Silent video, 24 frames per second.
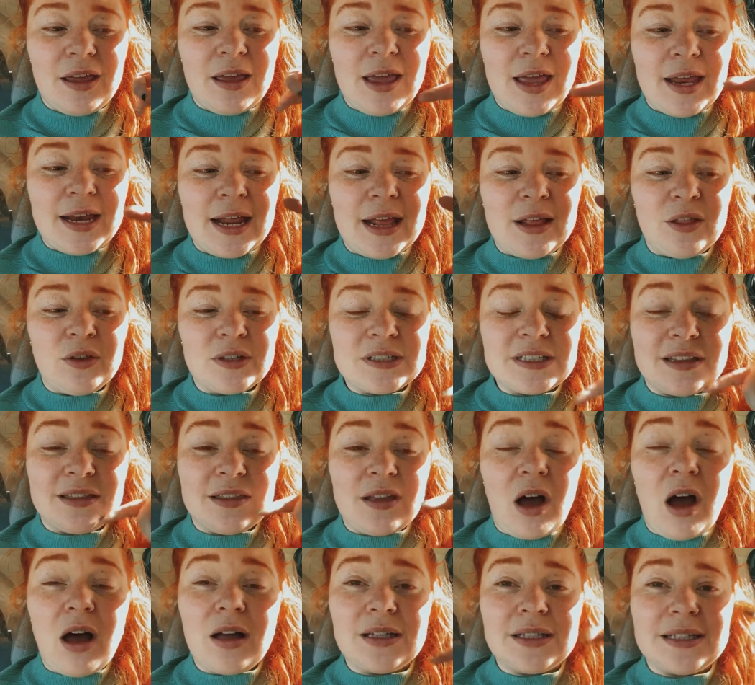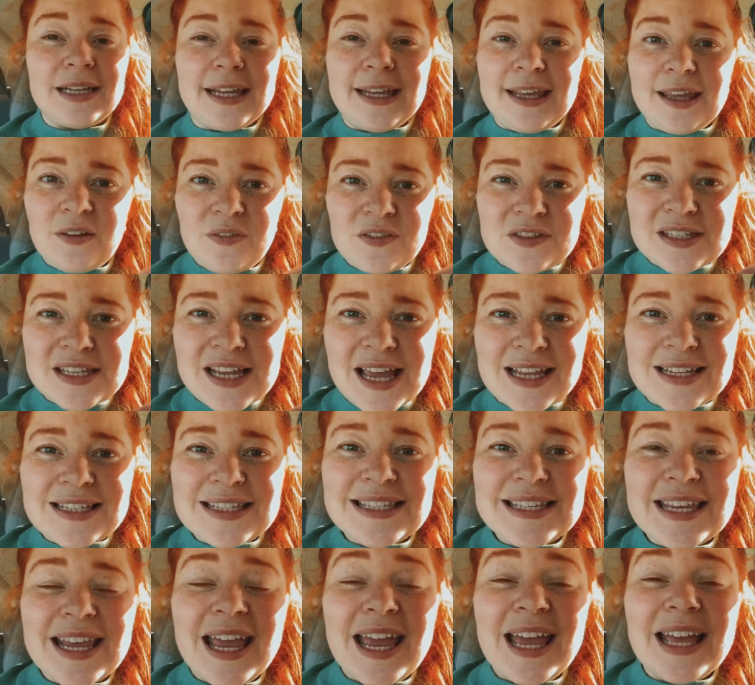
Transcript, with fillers: and I looked at the holiday gift sets.